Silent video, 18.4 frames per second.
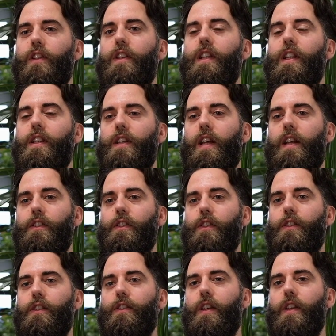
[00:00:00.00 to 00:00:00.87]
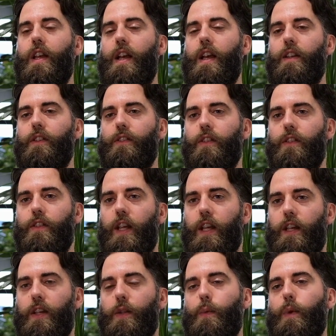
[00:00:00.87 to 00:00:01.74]
intelligence has
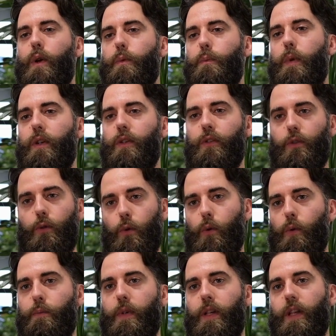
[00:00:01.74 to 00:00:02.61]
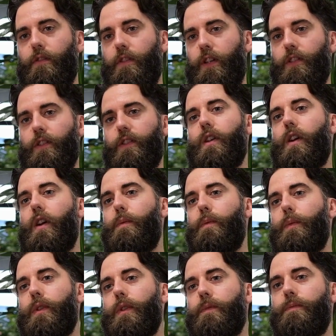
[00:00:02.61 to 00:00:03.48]
taken the world by storm in recent
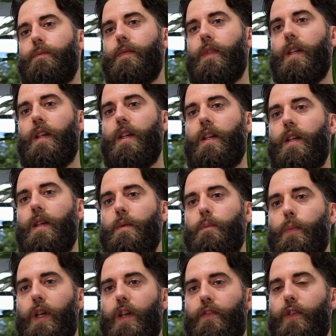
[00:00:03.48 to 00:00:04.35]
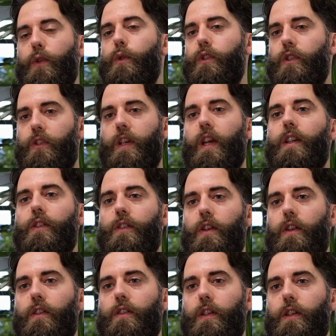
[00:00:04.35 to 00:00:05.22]
times. But if you're just getting
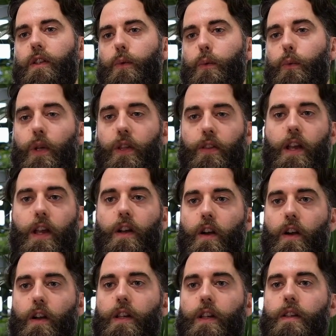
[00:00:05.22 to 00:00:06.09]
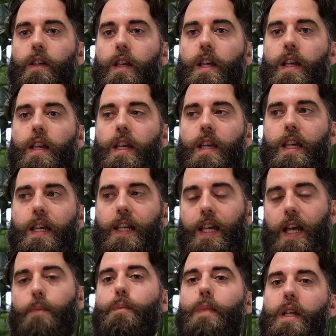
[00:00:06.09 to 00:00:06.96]
started with AI, it
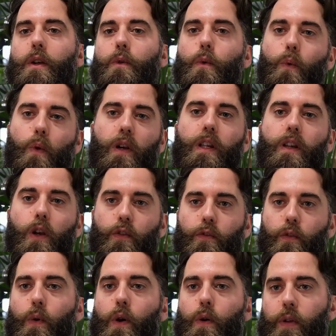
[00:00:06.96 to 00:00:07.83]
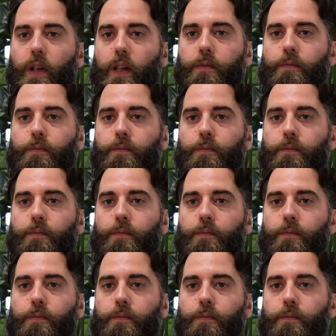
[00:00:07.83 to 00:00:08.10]
can be quite overwhelming.